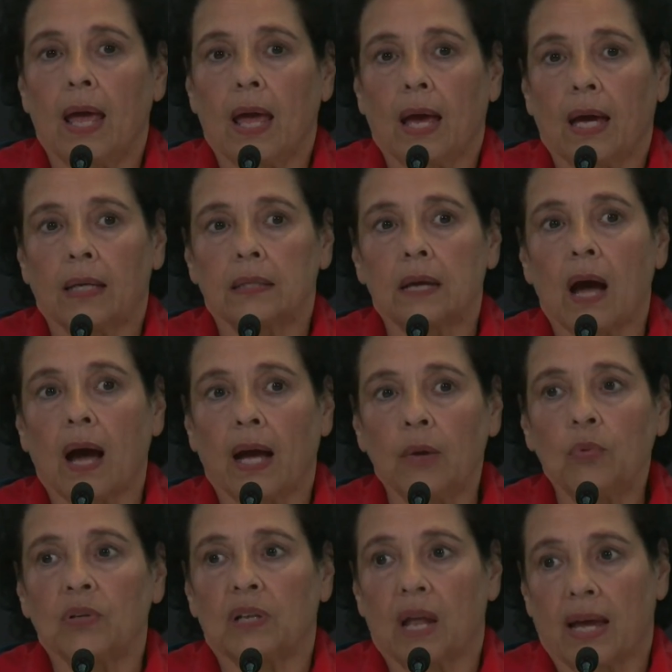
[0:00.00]
And
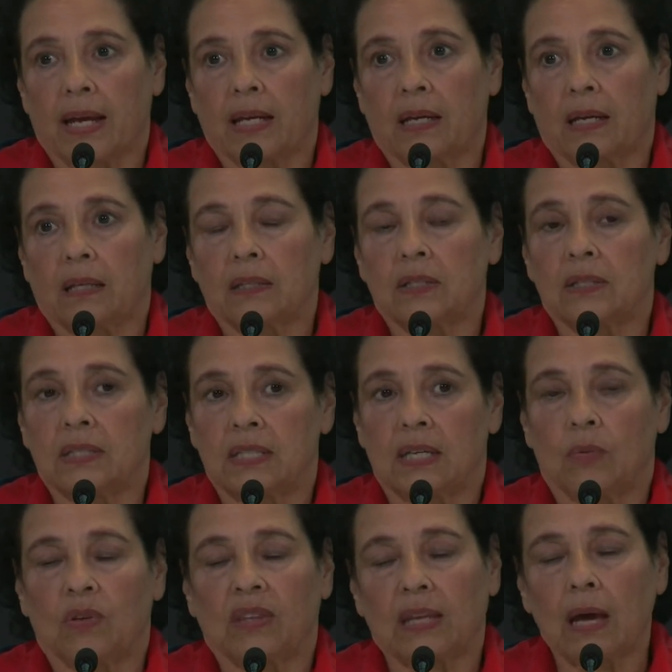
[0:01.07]
I would like to
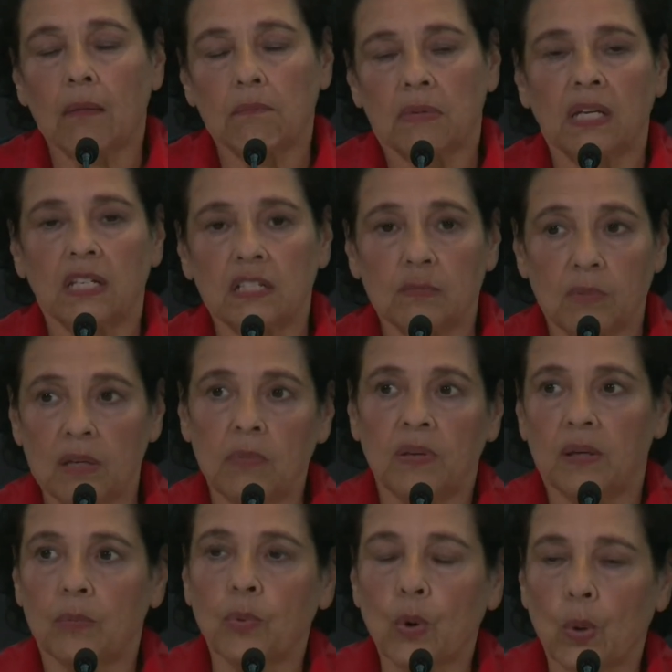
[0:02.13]
see what that means, me
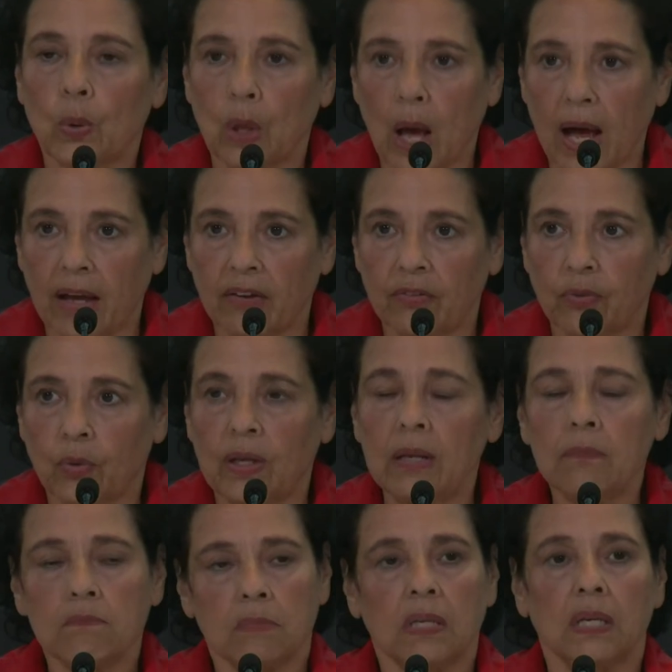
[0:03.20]
being pro-life.
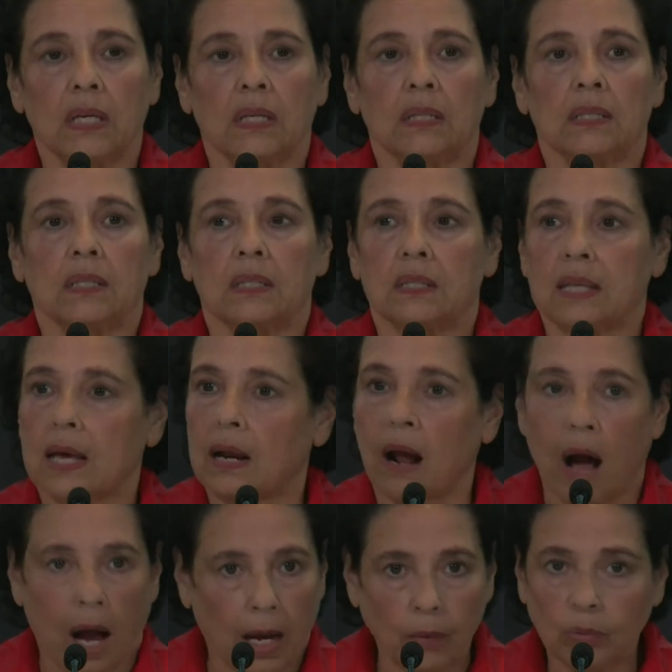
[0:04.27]
What it means is that
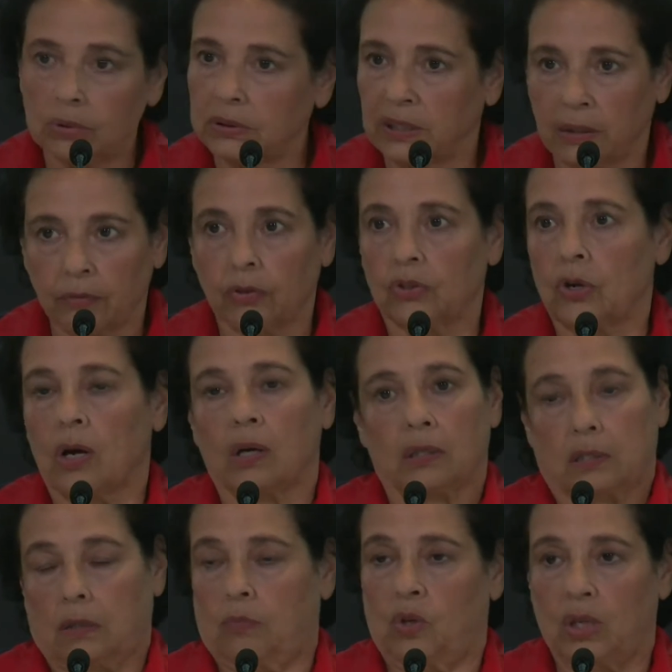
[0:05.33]
I will never
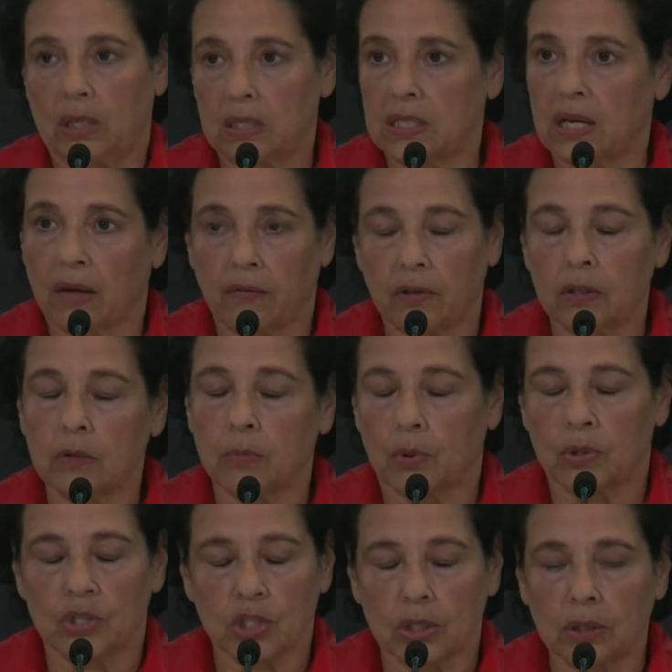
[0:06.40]
talk someone into having an
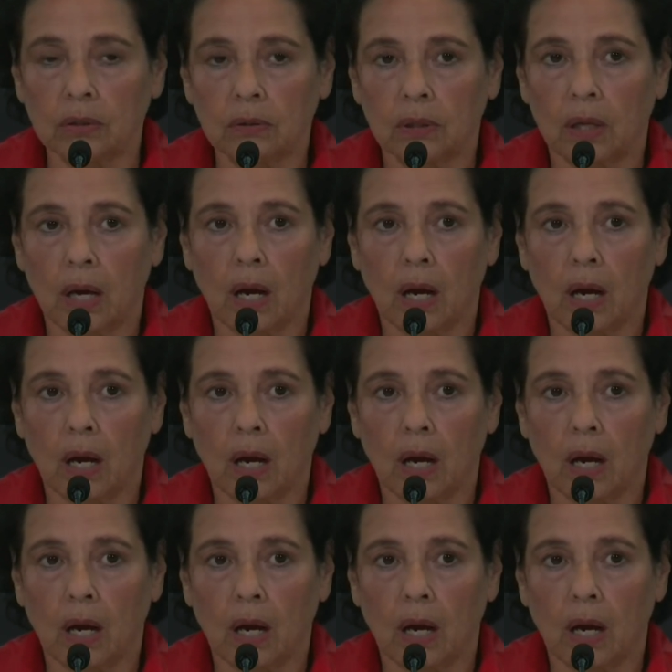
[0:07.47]
abortion.